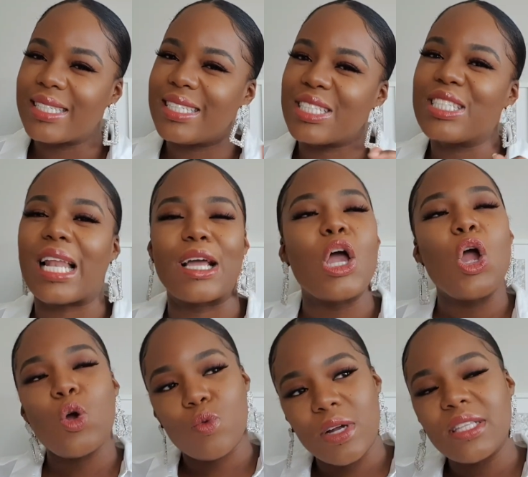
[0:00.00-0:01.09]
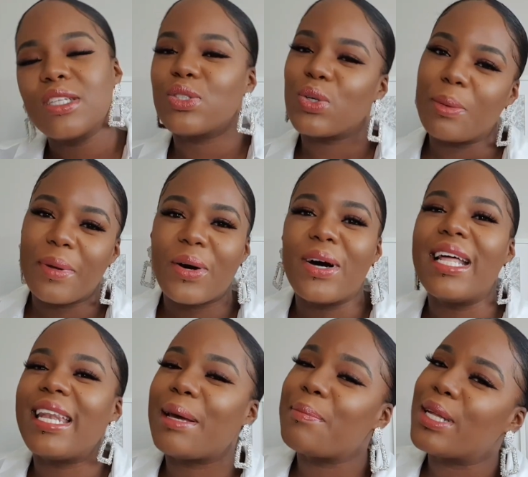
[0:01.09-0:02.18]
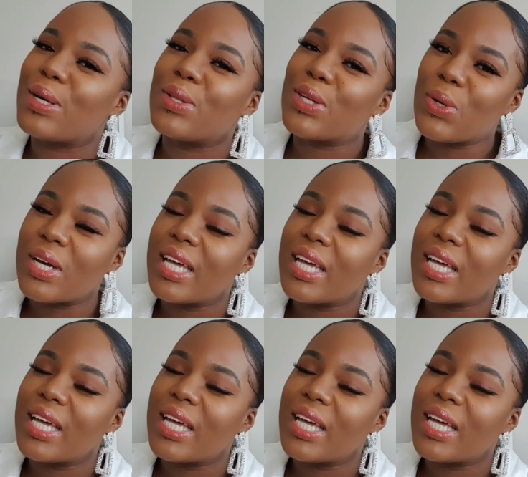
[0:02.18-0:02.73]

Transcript: So just like ring the doorbell and let me know that you're